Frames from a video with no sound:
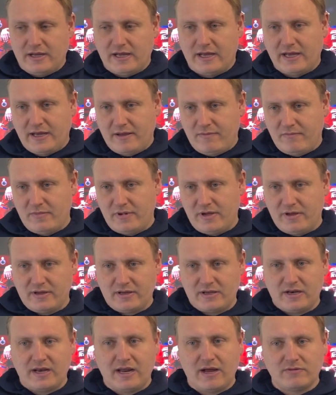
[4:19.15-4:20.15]

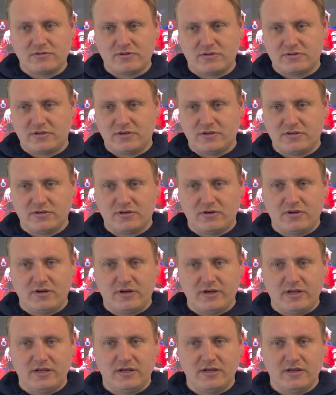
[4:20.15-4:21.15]
it allows us to
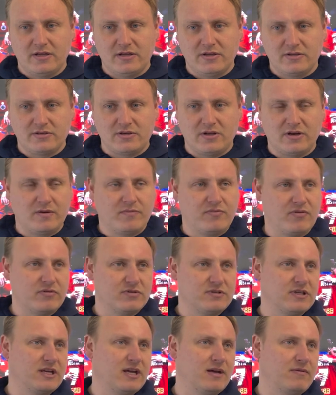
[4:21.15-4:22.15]
certainly
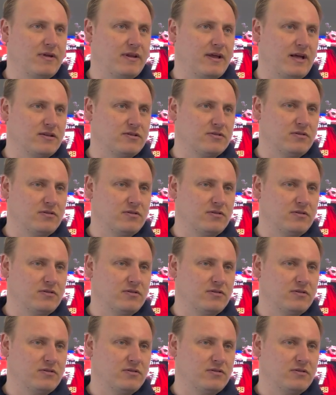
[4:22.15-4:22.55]
approach the game like that.